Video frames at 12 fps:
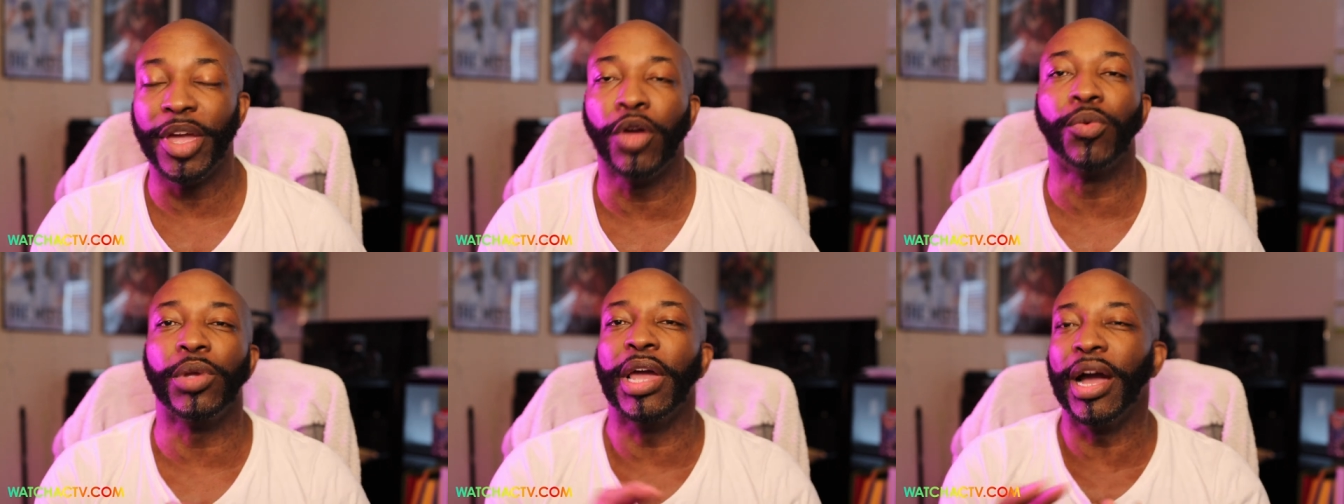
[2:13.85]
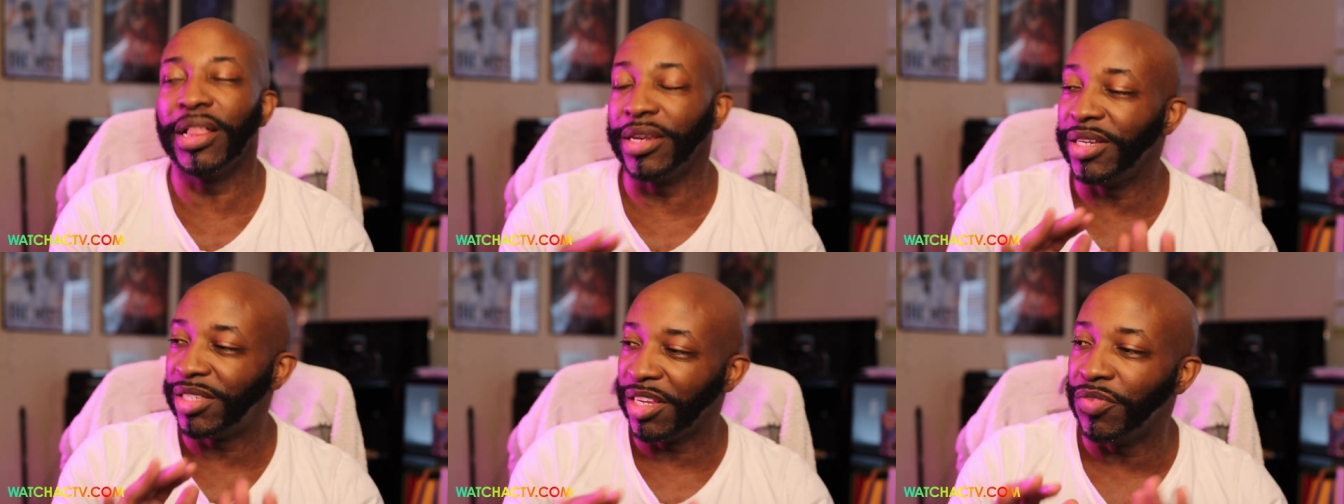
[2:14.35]
in
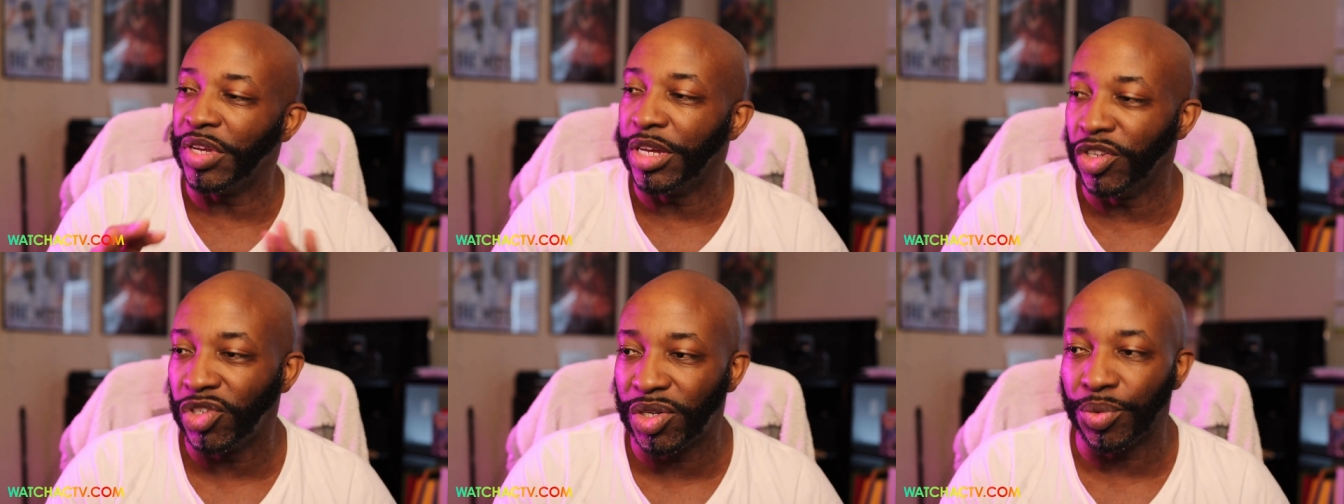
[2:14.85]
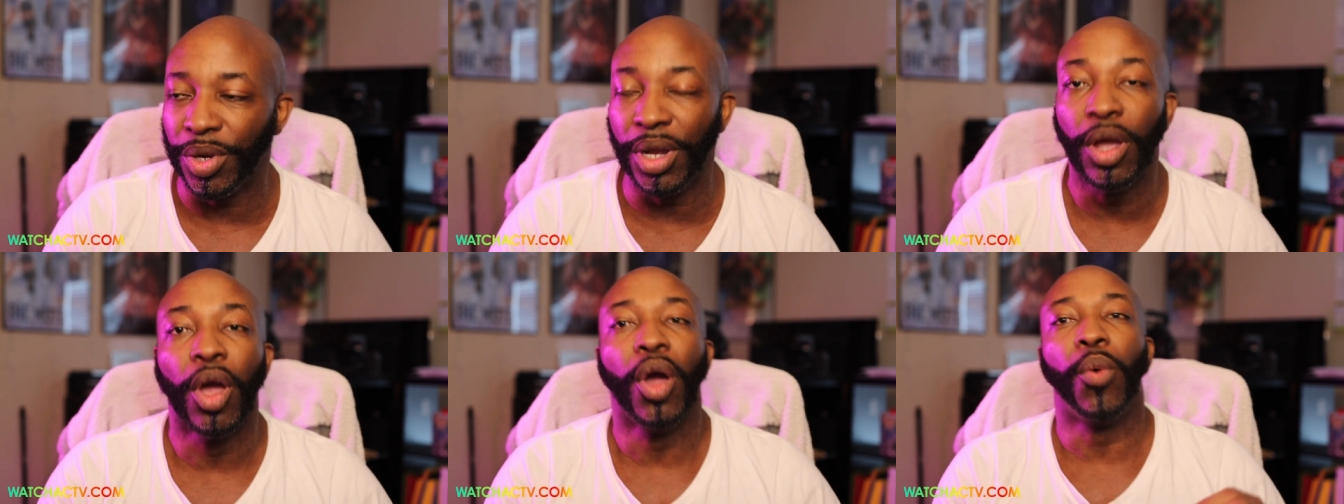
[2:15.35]
reality TV history